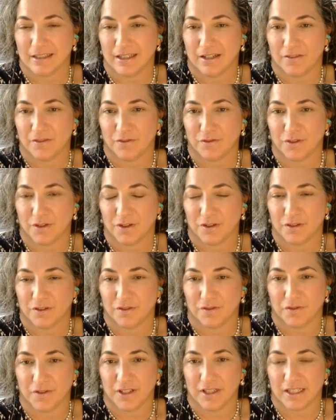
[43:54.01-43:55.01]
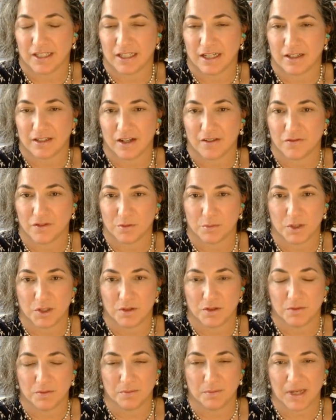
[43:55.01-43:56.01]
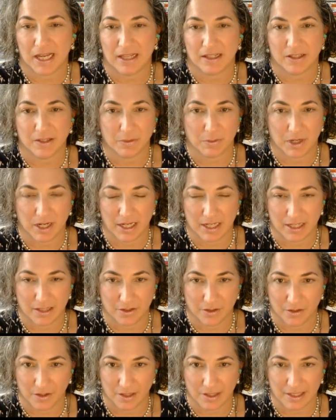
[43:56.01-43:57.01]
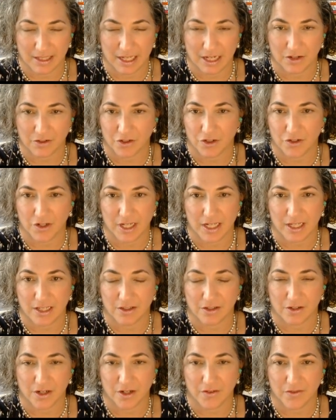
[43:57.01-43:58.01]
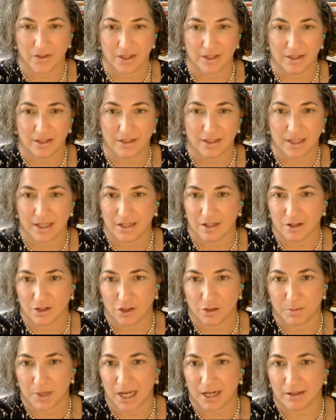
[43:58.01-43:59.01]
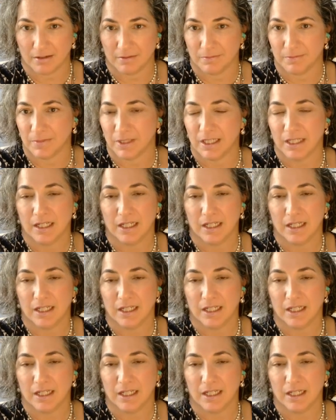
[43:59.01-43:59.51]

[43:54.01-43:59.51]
If you're feeling uncomfortable balance wise, you can stay on your knees or even sit on your bottom.